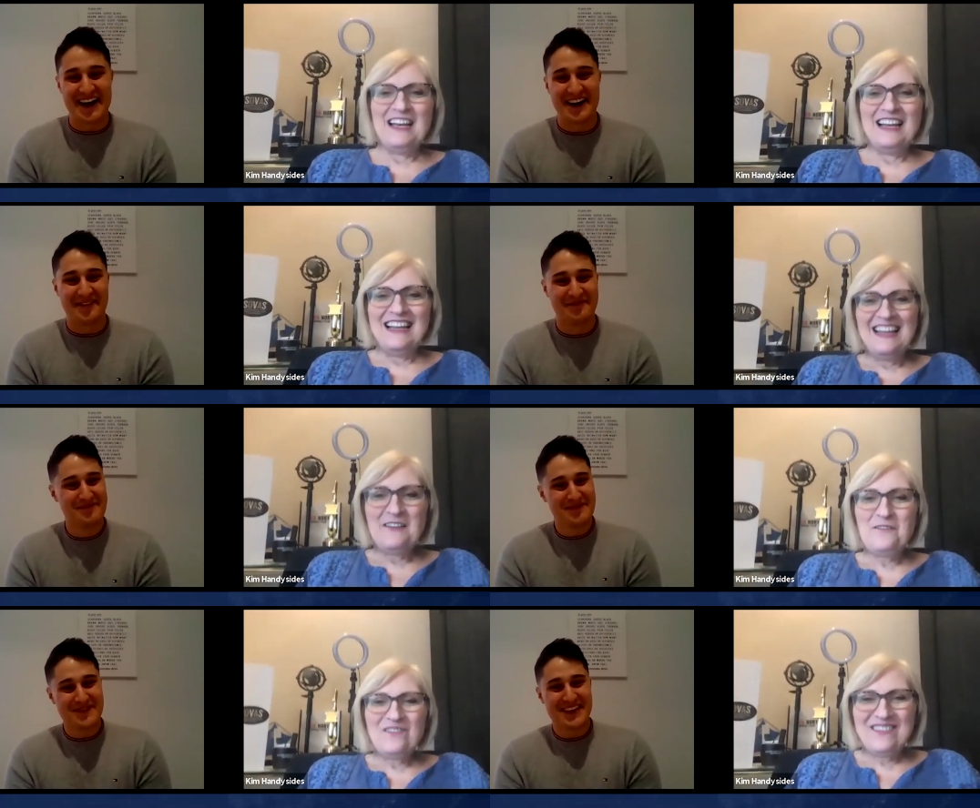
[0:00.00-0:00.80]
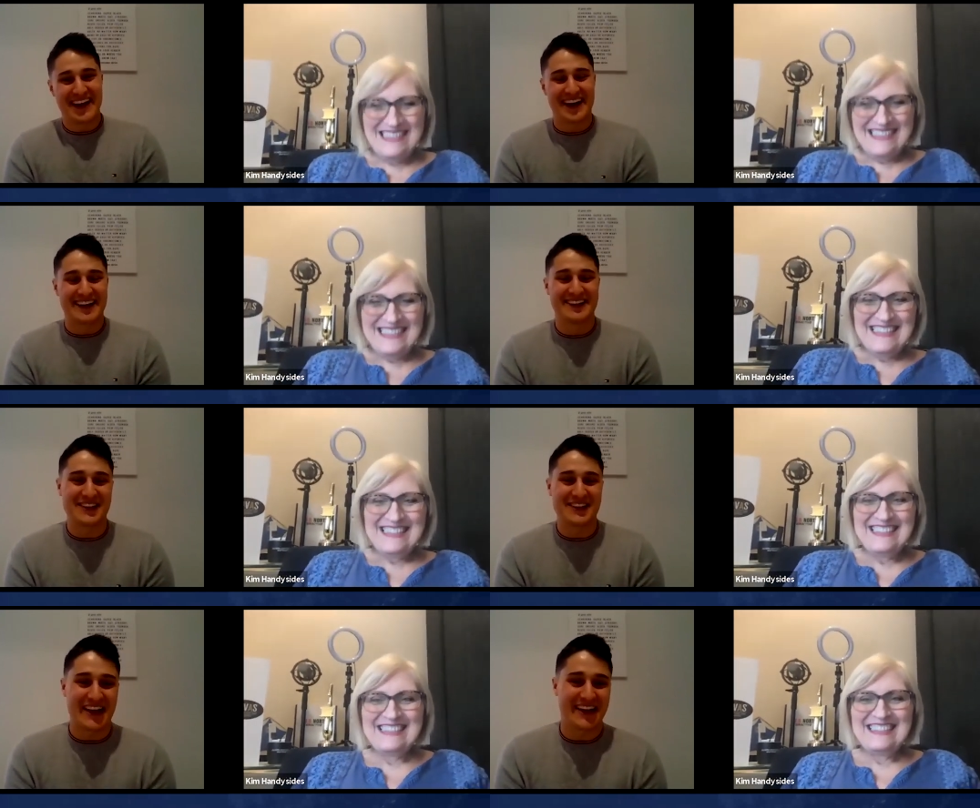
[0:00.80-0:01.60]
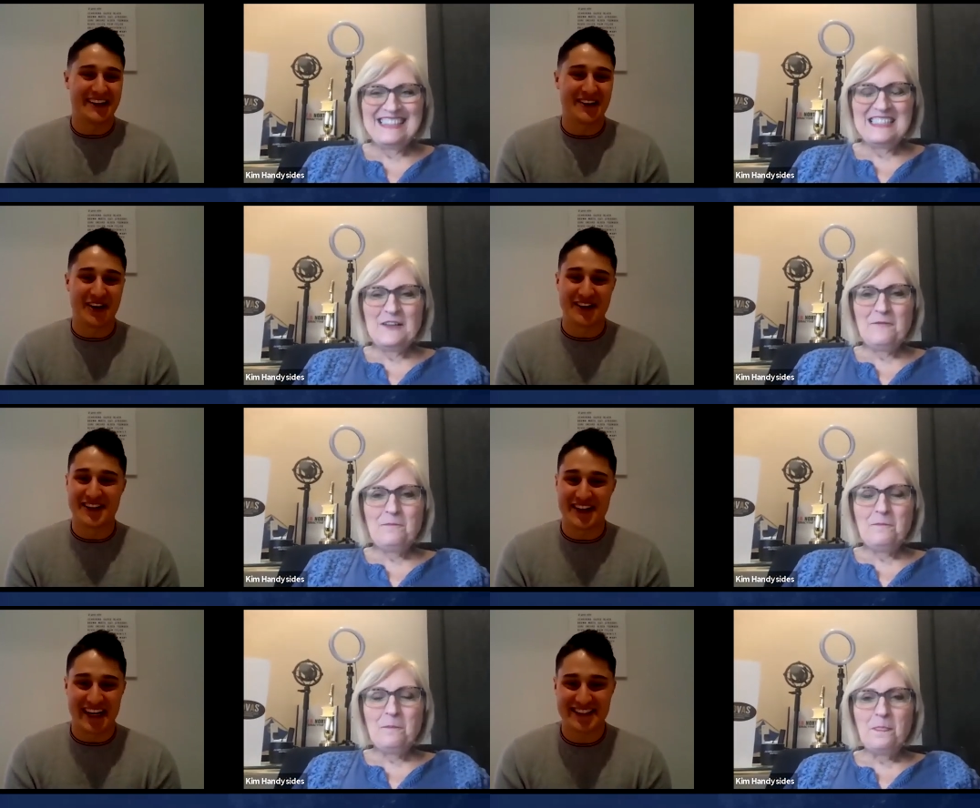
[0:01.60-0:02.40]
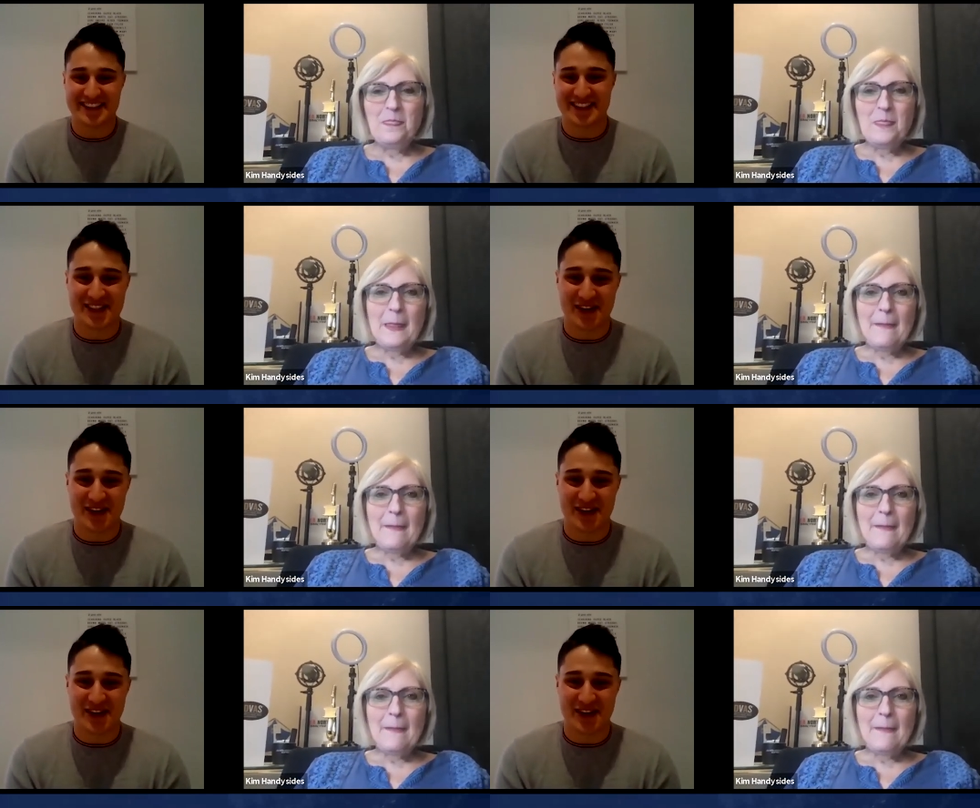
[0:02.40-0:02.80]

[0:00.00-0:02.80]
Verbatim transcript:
Speaker 1: Um, uh, and on to the next.